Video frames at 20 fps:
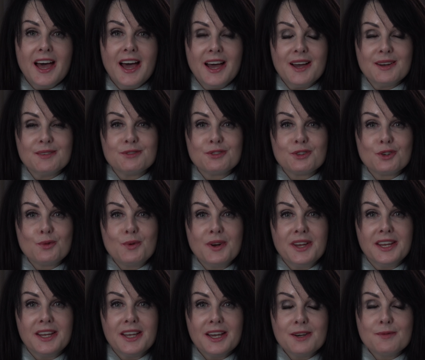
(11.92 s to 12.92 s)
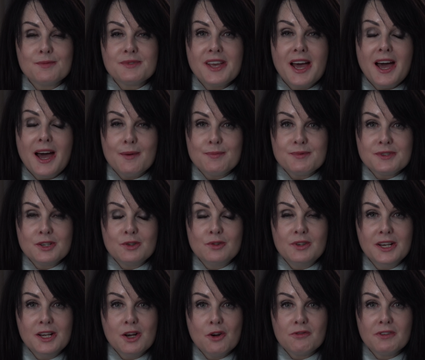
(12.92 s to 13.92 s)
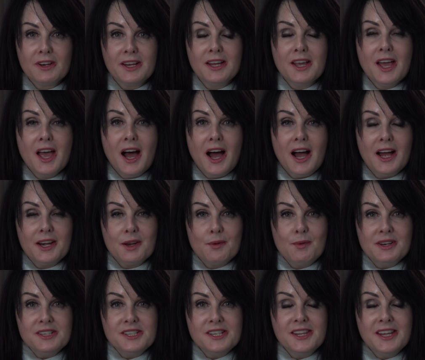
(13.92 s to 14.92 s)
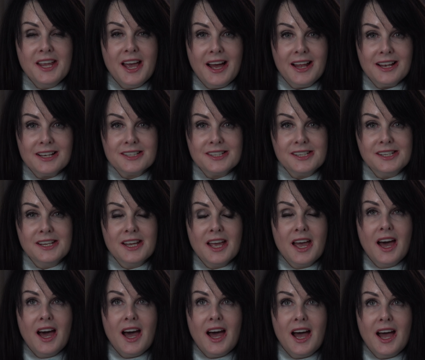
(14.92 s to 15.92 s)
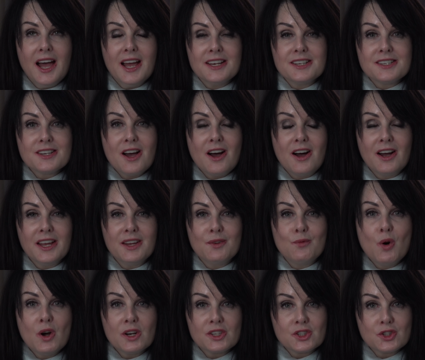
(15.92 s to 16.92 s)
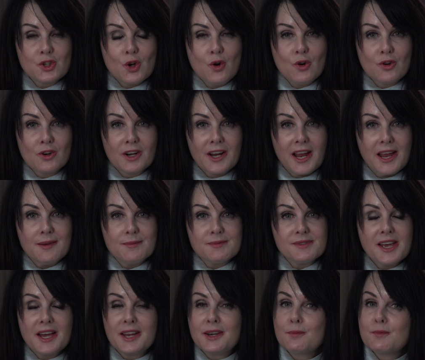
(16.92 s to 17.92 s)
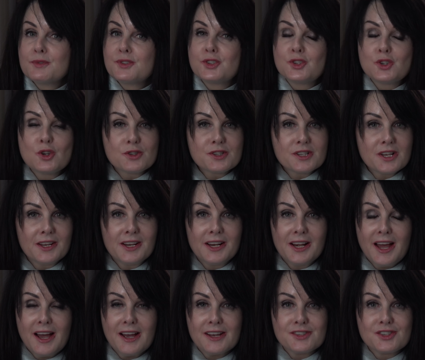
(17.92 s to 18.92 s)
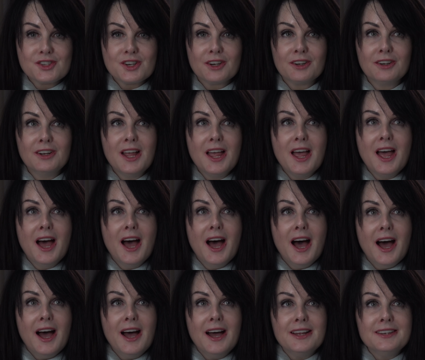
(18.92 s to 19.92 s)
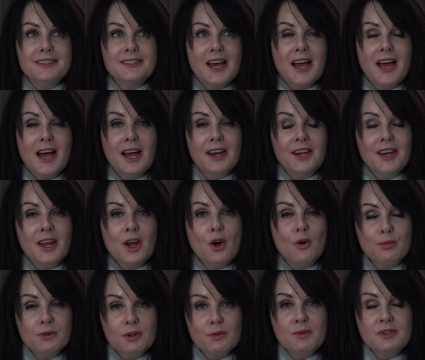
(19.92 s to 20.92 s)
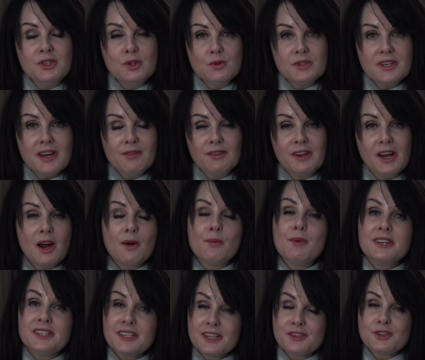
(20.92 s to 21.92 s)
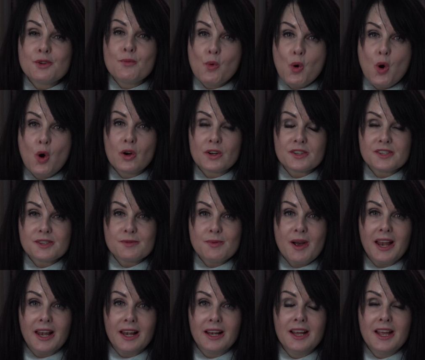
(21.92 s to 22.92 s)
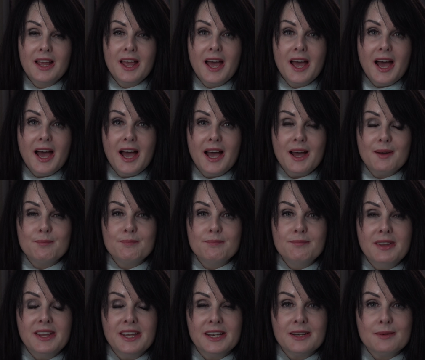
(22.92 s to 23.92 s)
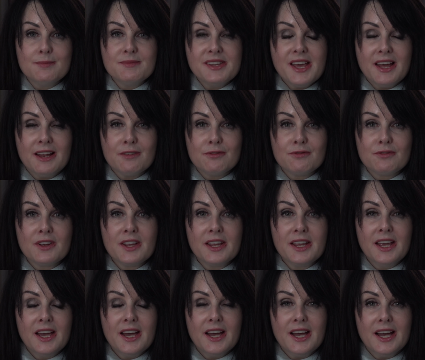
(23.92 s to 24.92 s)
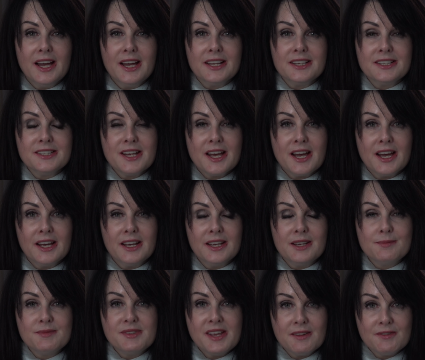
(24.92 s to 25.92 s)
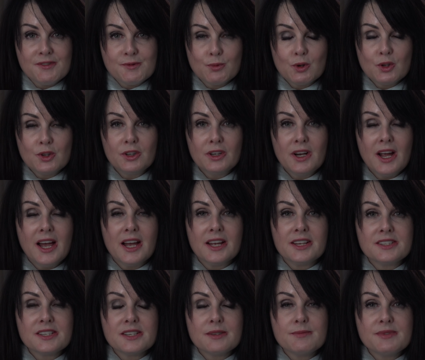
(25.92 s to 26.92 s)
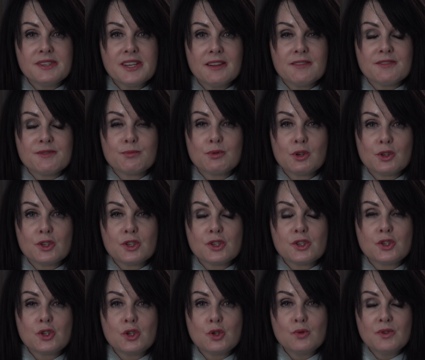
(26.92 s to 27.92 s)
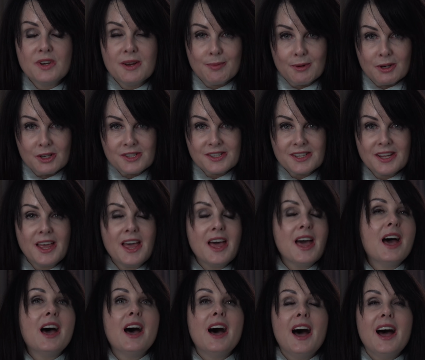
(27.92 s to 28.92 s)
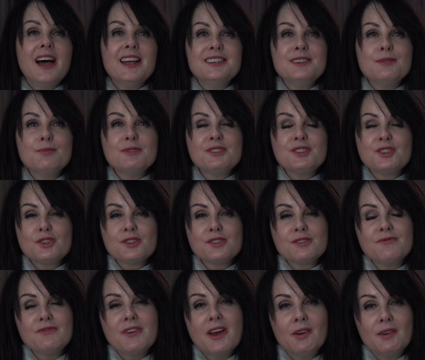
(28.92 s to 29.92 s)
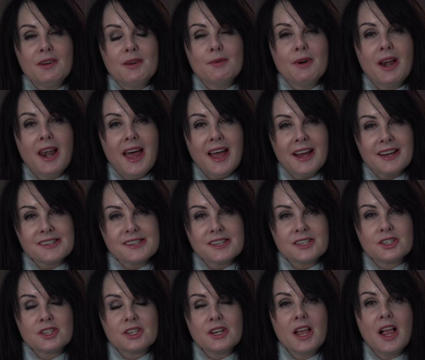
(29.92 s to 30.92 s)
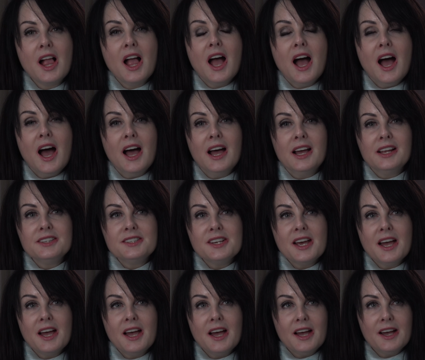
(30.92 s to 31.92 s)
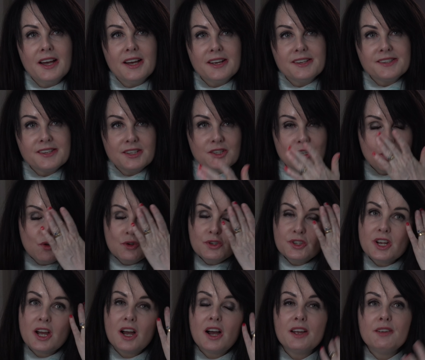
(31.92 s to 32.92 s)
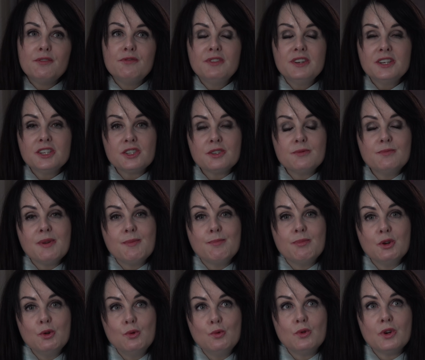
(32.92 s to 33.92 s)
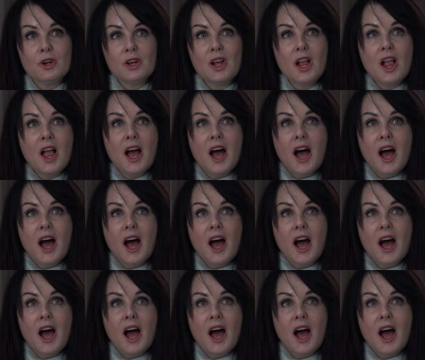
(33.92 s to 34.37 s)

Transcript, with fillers: um, for a week and it was absolutely lovely. And I went to the Aldi and I watched the Hunger Games and it was just like last year. And, uh, and I hope that we do it every year. I went on some walks as well, um, me and himself, and uh, himself's brother and himself's brother's two nippers and it was just very relaxed. And uh, as I told you, I finished my book